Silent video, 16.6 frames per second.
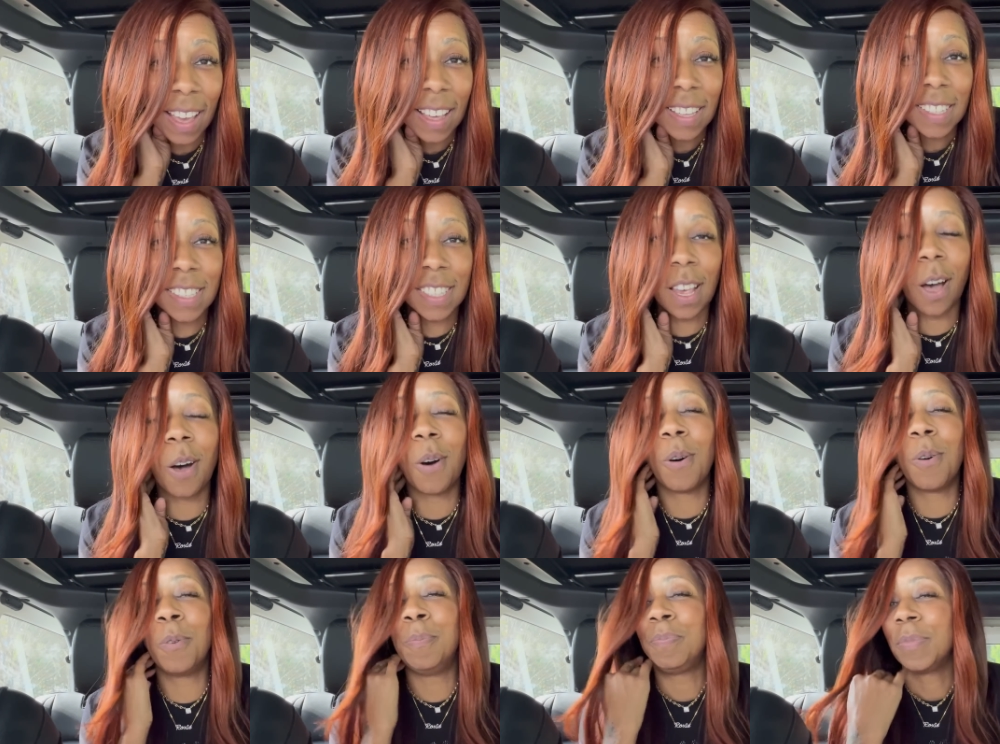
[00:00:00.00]

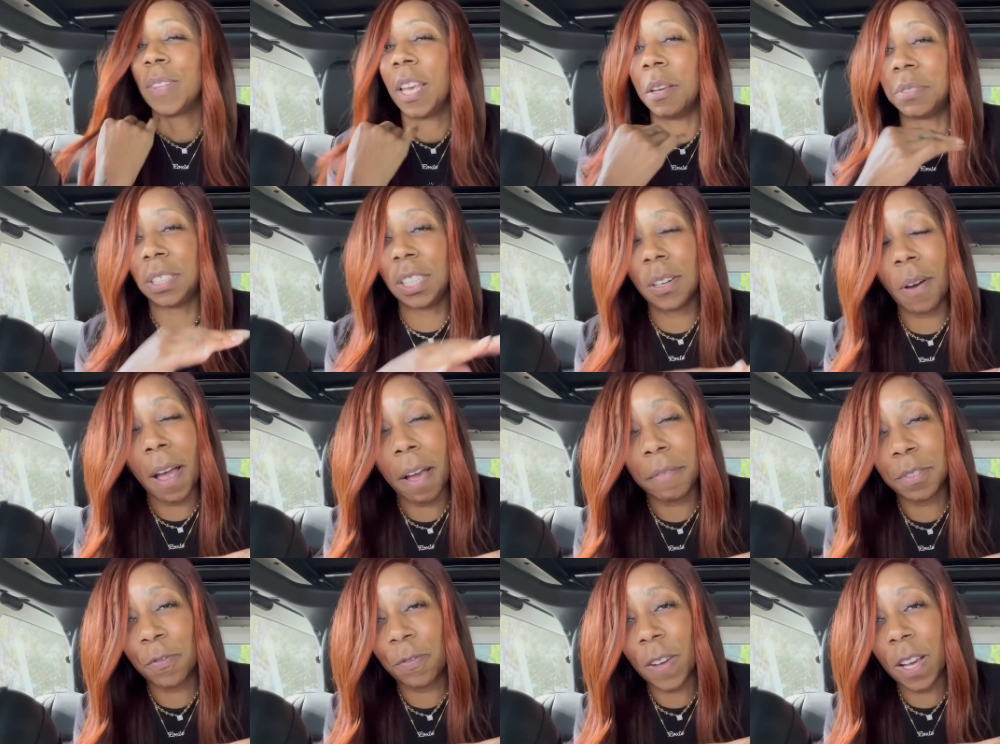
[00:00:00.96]
So if she don't
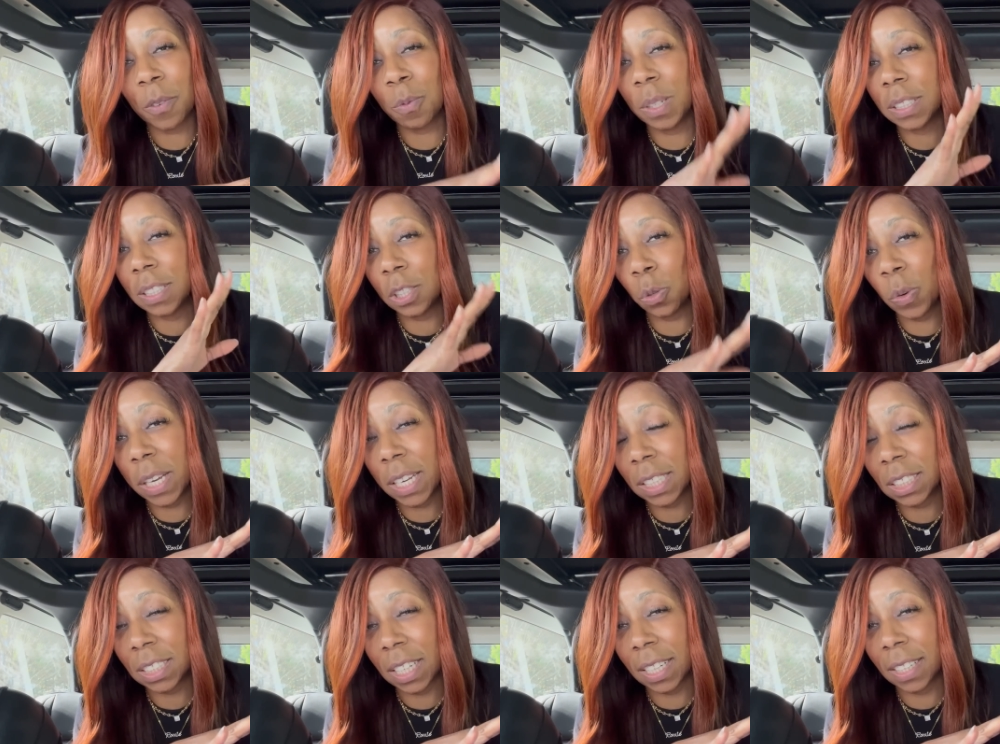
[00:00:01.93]
have to fuck with
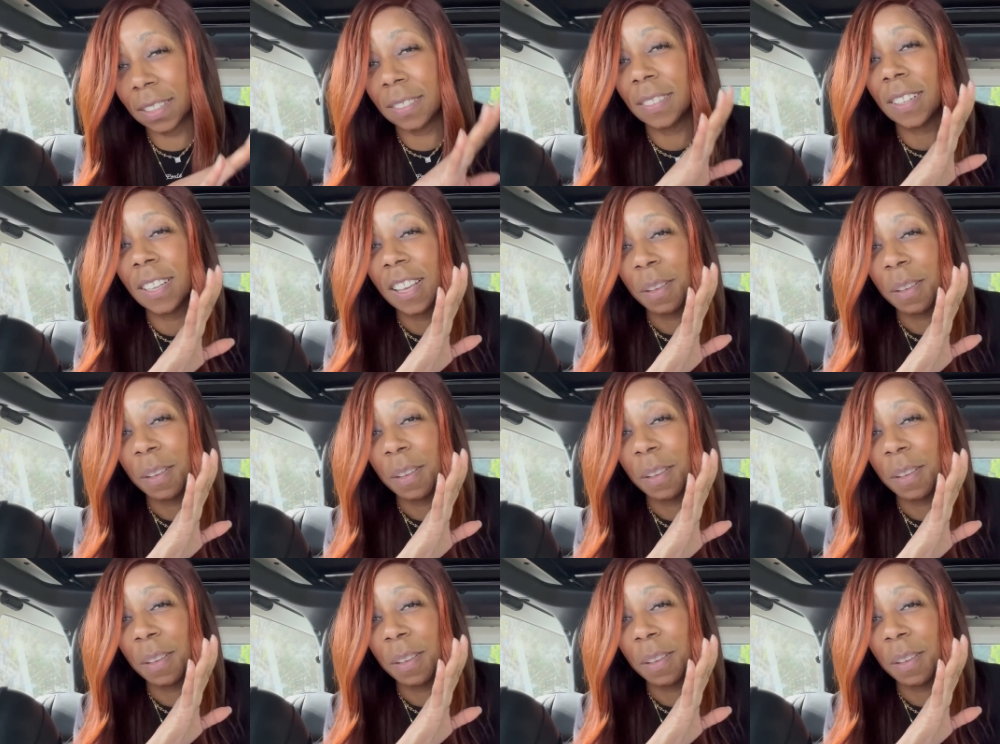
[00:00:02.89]
tuition,